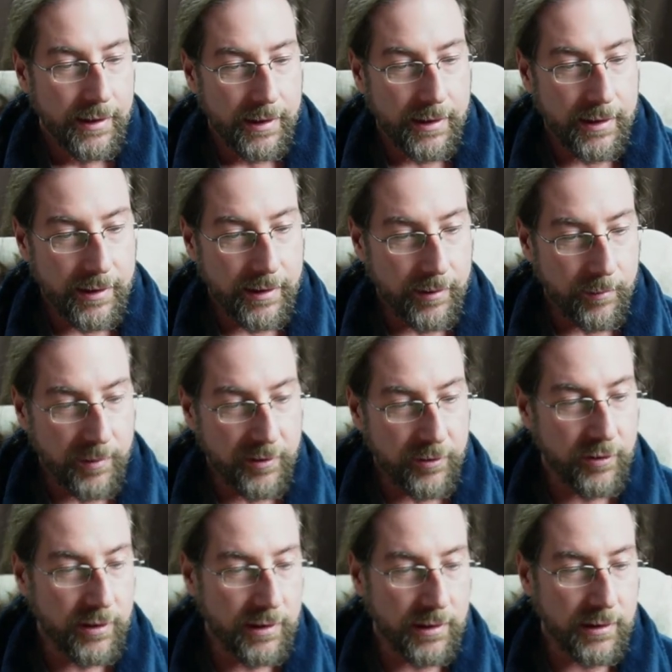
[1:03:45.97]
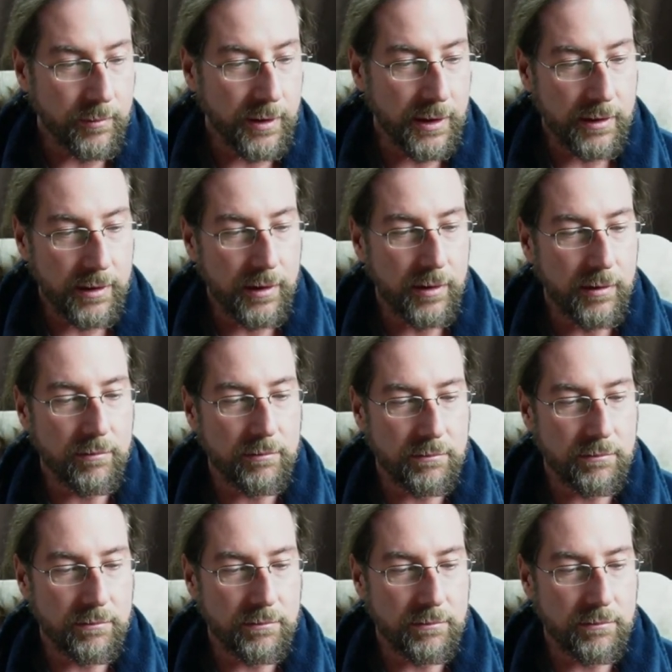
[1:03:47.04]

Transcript: Uh, where's Jill? Well, he